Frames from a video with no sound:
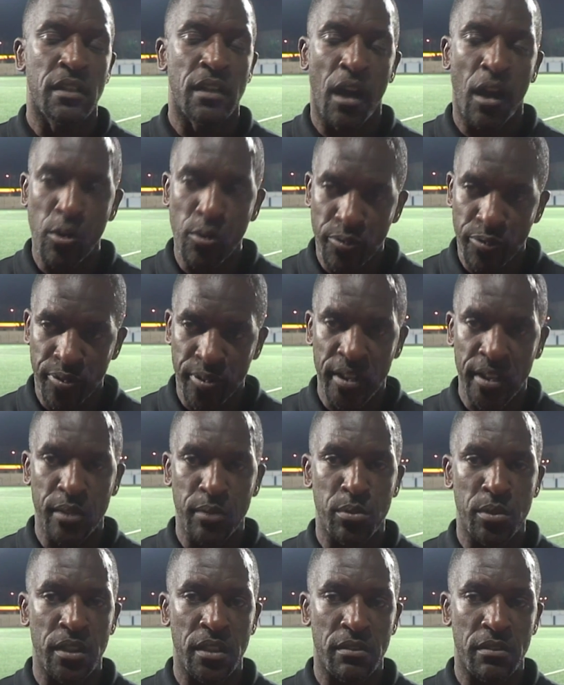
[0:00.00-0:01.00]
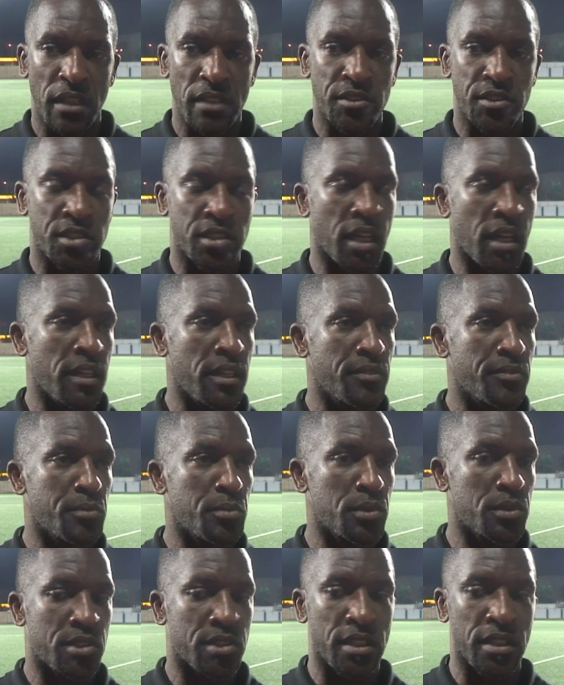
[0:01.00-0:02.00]
Hopefully, we're unscathed.
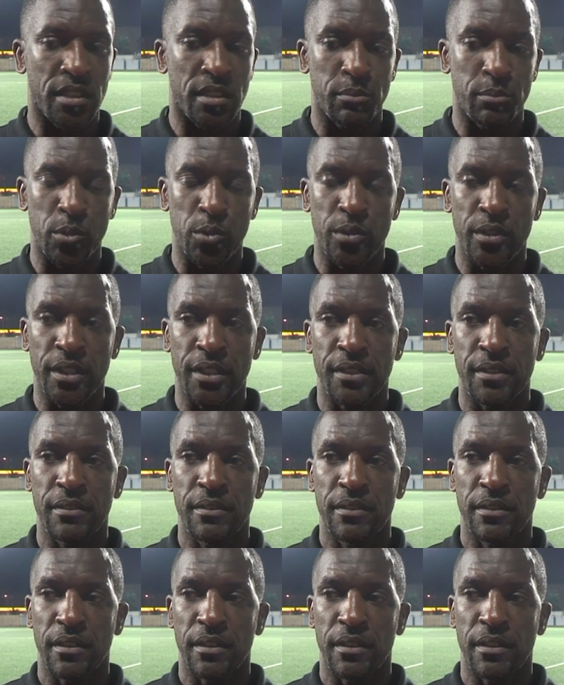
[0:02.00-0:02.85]
We'll see in the morning